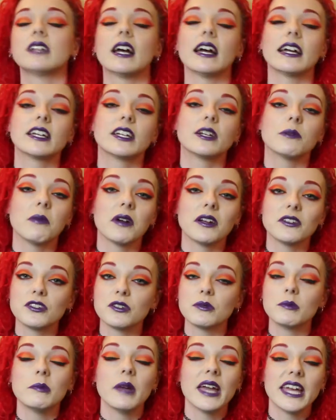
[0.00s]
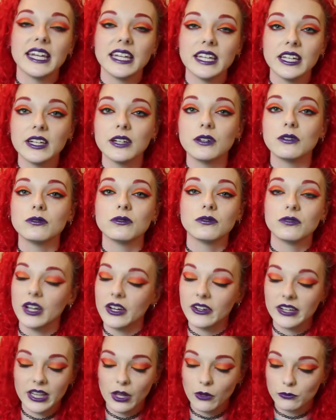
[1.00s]
I could imagine many
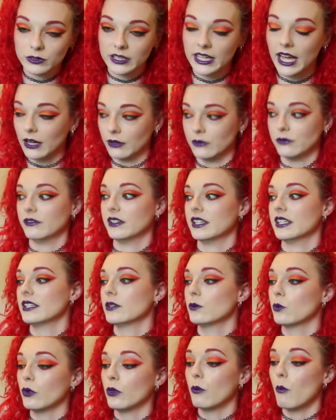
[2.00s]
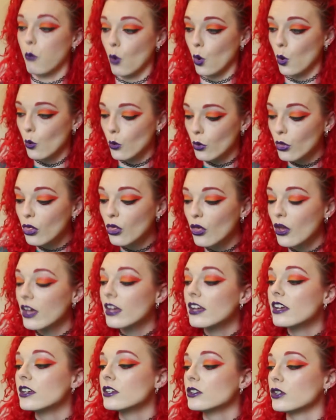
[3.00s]
very lovely outfits with both,
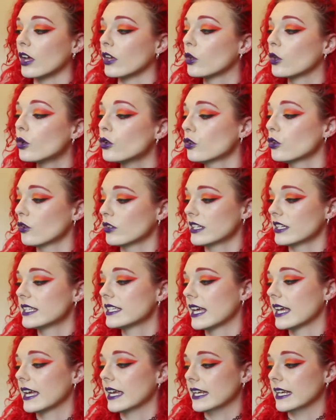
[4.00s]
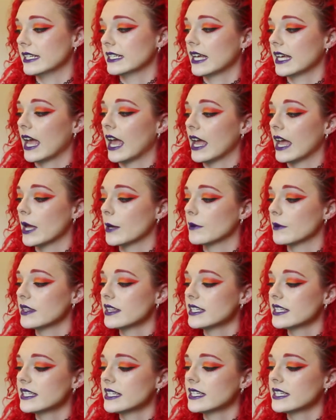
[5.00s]
so I could not decide.
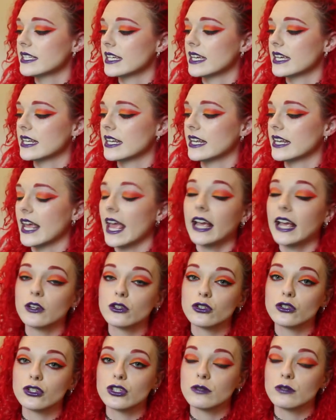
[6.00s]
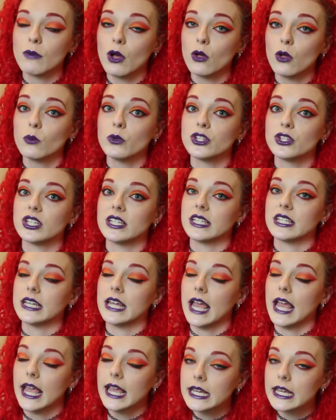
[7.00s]
This is in an extra small, which is
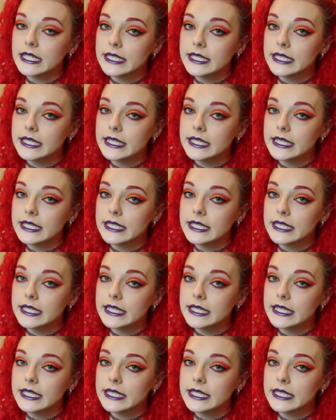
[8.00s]
an 8.